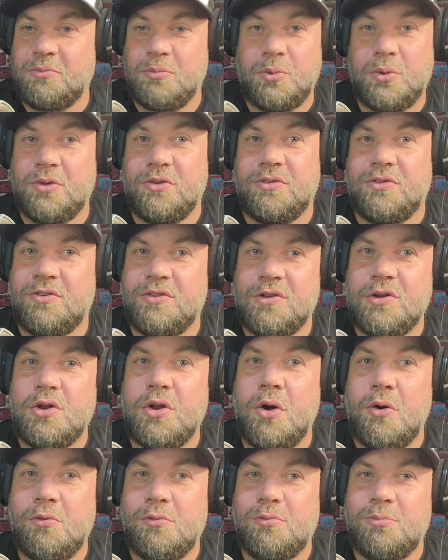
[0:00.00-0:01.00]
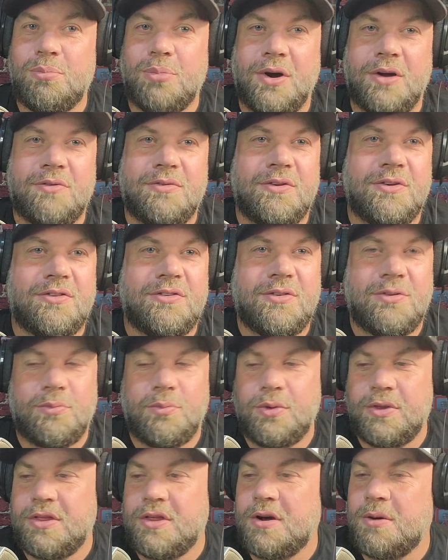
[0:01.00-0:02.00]
with no breakfast
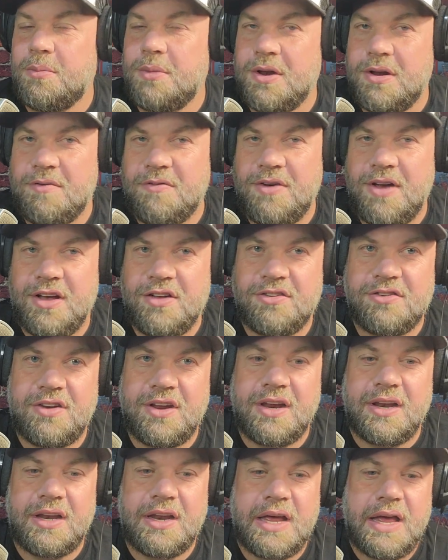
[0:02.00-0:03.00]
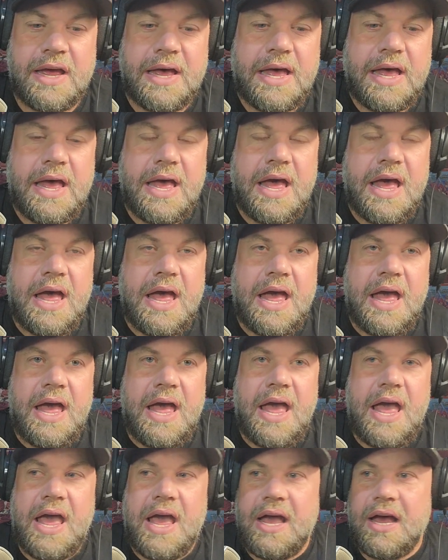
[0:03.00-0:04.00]
with intermittent fasting
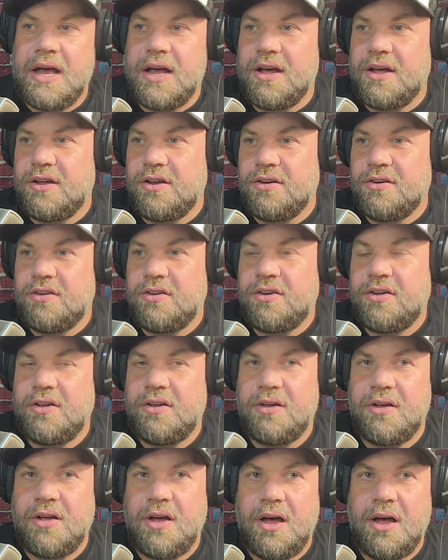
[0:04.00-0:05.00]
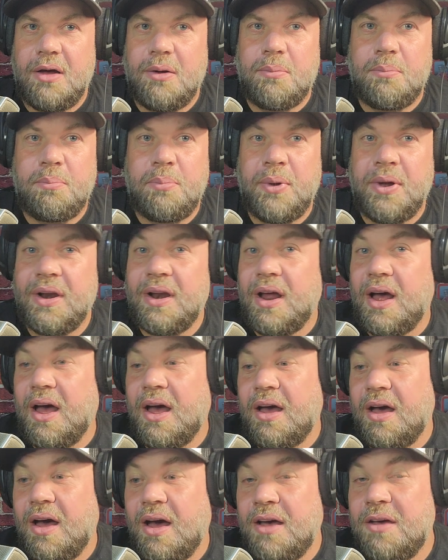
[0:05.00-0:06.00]
and but
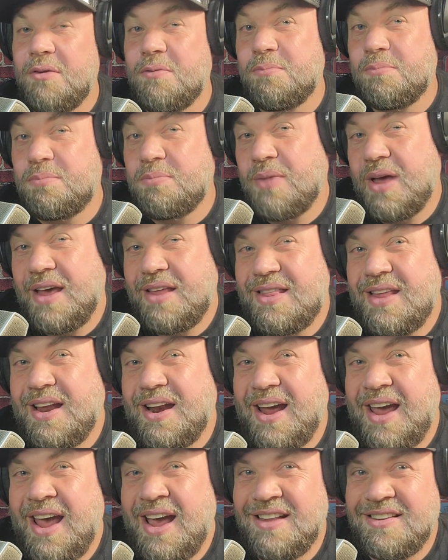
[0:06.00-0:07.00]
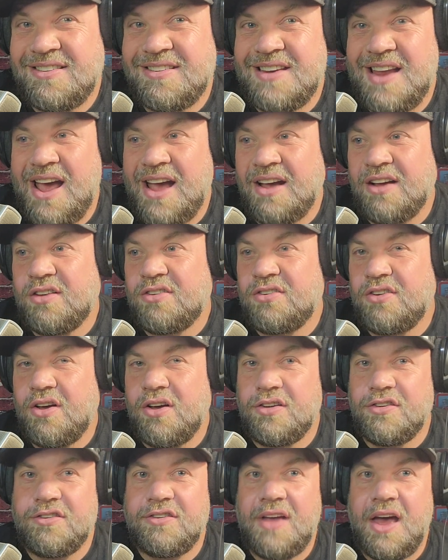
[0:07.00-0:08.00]
I, I and then I had snacks
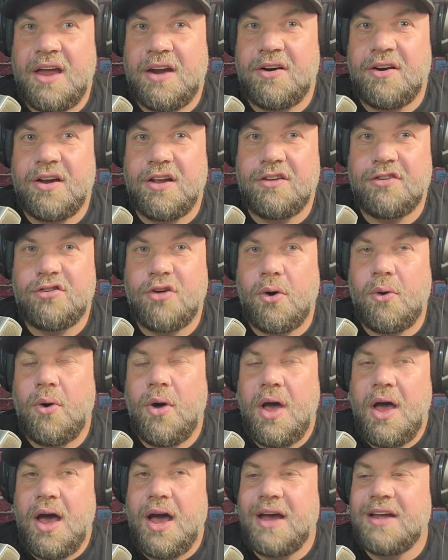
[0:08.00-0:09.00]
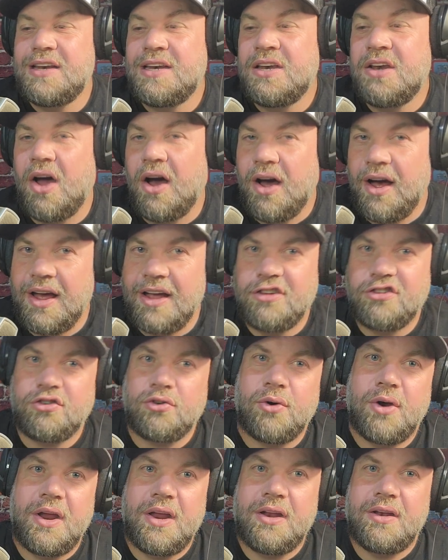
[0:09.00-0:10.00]
on Saturday, so not as
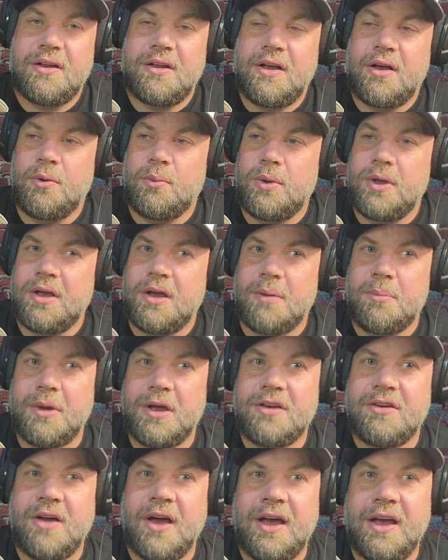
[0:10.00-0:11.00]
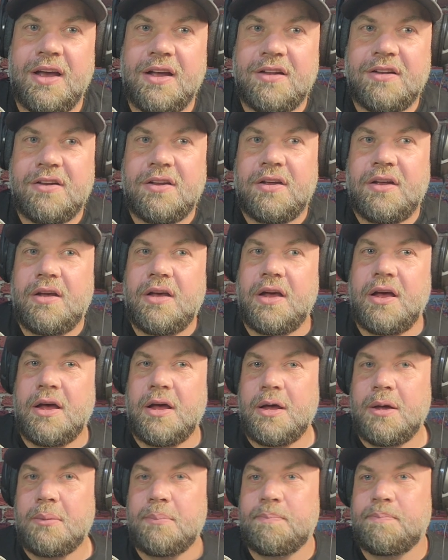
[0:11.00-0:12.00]
great a week on my diet.
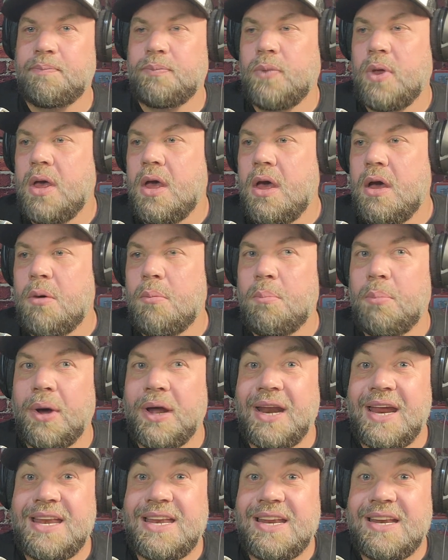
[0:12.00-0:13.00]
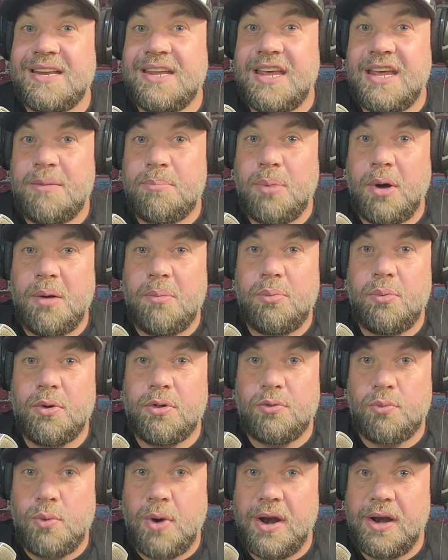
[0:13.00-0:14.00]
Um, but I did keep up
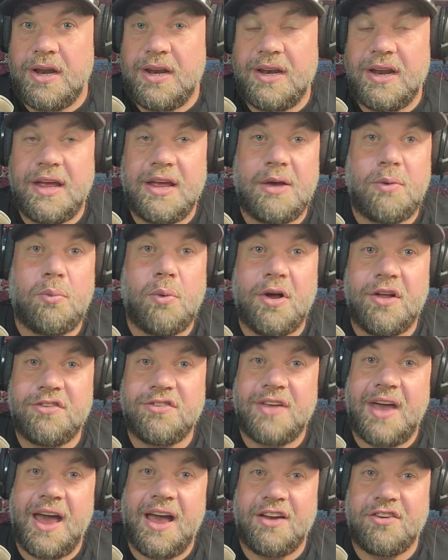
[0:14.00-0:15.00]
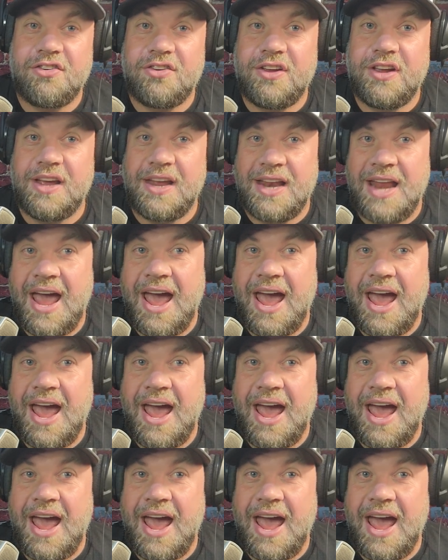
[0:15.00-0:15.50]
with running. It was actually an